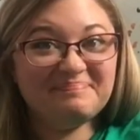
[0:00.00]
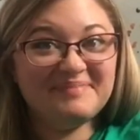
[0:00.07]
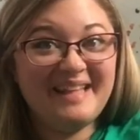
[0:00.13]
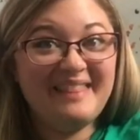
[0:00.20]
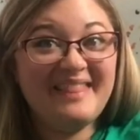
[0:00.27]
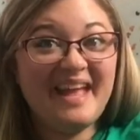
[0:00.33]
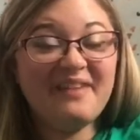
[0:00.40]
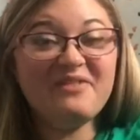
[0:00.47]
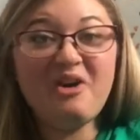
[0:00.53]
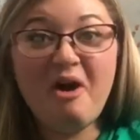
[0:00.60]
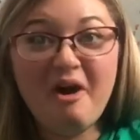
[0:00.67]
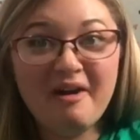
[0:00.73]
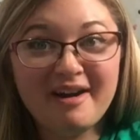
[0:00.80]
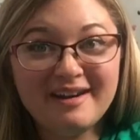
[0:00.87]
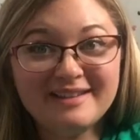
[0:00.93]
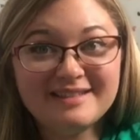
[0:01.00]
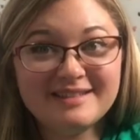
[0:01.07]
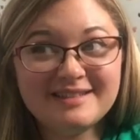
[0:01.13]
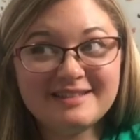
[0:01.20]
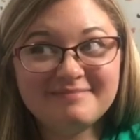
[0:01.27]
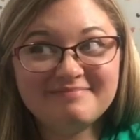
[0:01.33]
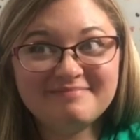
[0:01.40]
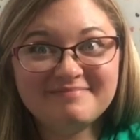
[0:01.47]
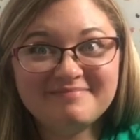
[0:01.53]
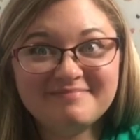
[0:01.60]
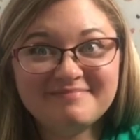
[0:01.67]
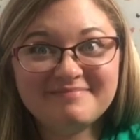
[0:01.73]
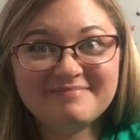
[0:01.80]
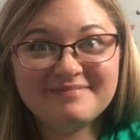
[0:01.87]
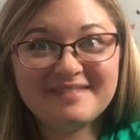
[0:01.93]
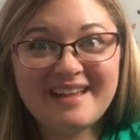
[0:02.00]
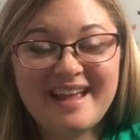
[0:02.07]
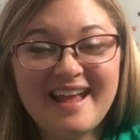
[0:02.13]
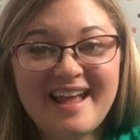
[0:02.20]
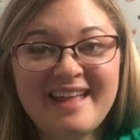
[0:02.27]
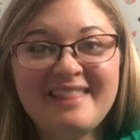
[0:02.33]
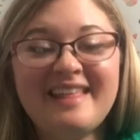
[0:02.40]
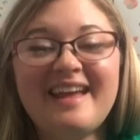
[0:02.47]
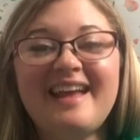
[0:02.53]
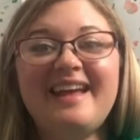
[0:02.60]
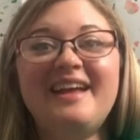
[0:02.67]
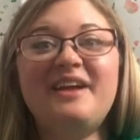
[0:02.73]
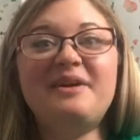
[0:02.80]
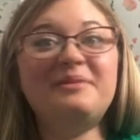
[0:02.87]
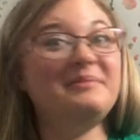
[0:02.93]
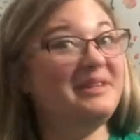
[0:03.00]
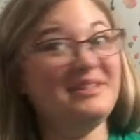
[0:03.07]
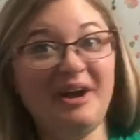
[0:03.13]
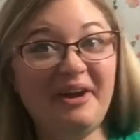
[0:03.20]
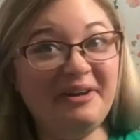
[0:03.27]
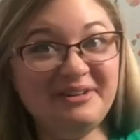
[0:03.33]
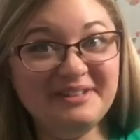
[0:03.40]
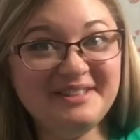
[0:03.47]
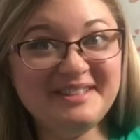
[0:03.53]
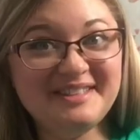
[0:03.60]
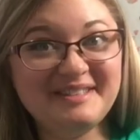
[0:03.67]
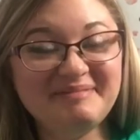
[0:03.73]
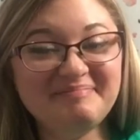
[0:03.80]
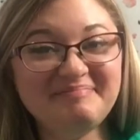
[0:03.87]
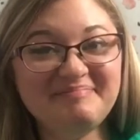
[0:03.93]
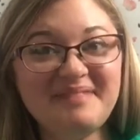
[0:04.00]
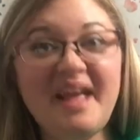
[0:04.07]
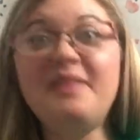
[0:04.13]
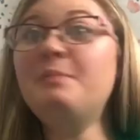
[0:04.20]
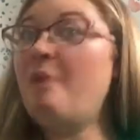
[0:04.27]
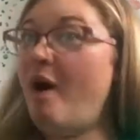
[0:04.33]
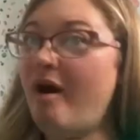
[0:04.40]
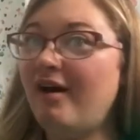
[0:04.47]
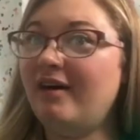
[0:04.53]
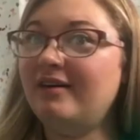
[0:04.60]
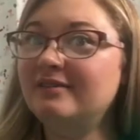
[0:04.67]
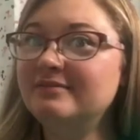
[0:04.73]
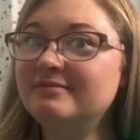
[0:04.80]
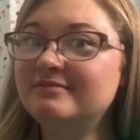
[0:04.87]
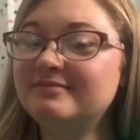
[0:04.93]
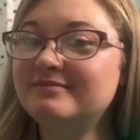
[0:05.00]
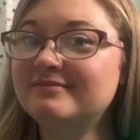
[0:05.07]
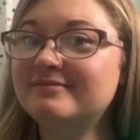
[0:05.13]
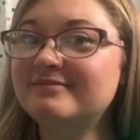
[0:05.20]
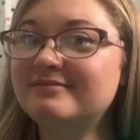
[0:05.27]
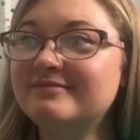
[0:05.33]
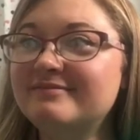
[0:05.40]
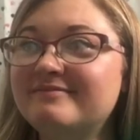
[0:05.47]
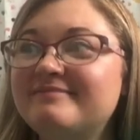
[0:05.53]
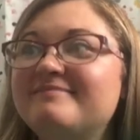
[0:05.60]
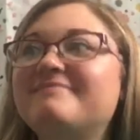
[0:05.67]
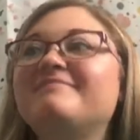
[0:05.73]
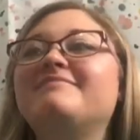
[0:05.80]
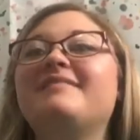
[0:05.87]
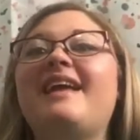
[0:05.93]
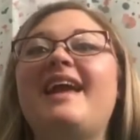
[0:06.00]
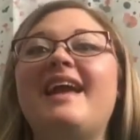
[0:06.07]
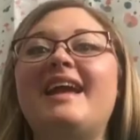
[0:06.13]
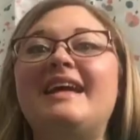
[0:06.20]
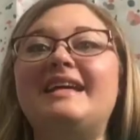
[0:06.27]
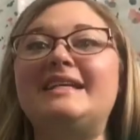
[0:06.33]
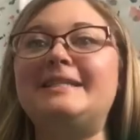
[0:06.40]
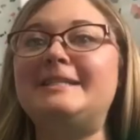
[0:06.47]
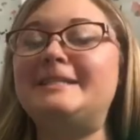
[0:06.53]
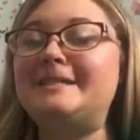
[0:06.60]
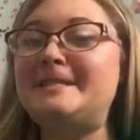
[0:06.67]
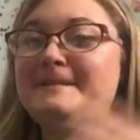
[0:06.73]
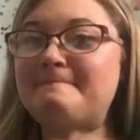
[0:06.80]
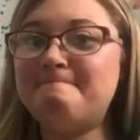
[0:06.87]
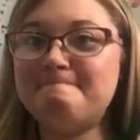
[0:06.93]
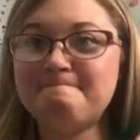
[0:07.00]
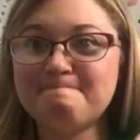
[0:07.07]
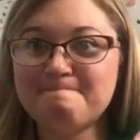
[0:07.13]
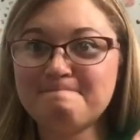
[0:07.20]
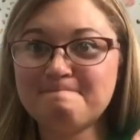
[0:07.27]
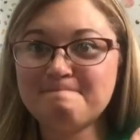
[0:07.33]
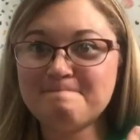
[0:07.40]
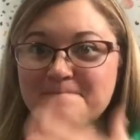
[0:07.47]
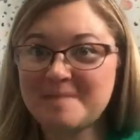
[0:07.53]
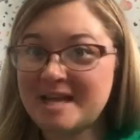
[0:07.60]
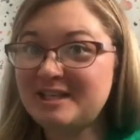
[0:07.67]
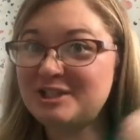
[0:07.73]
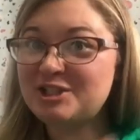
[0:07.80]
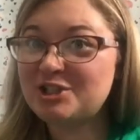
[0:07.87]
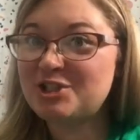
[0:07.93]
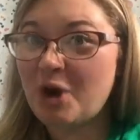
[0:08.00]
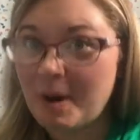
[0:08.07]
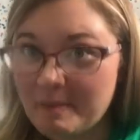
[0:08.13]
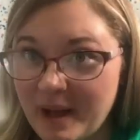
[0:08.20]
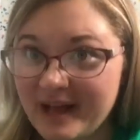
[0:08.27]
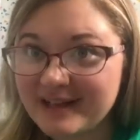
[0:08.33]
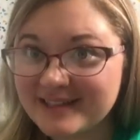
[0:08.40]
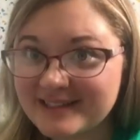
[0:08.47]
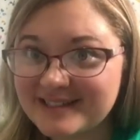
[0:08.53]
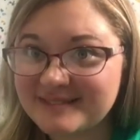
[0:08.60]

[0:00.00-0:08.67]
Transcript: they have cars. And they go to McDonald's and the mall and Starbucks.